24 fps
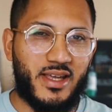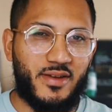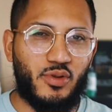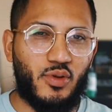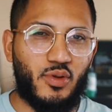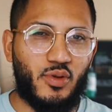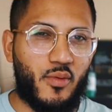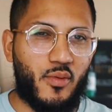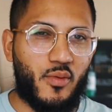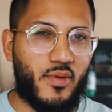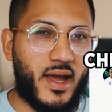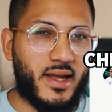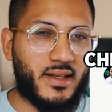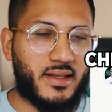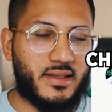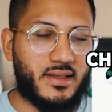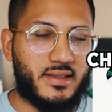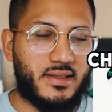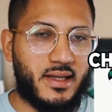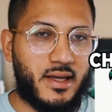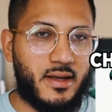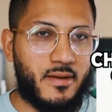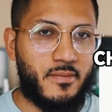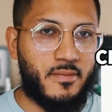Even though I reacted
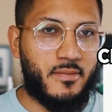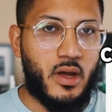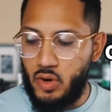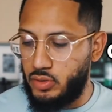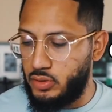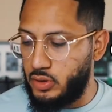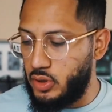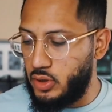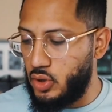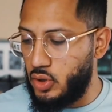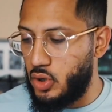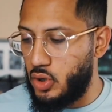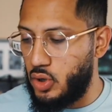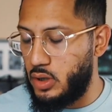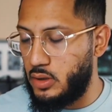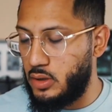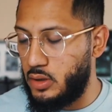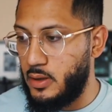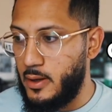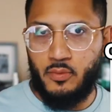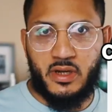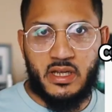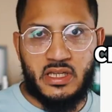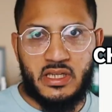to them early
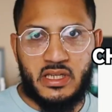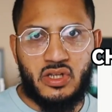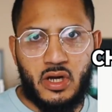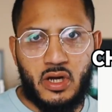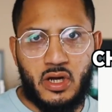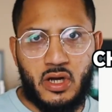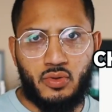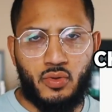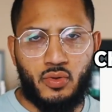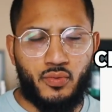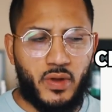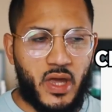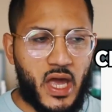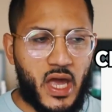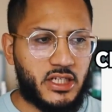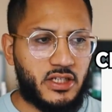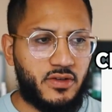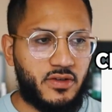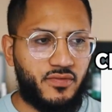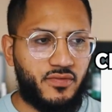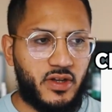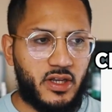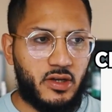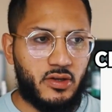on when I started doing
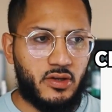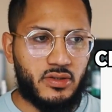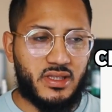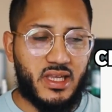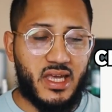reaction videos,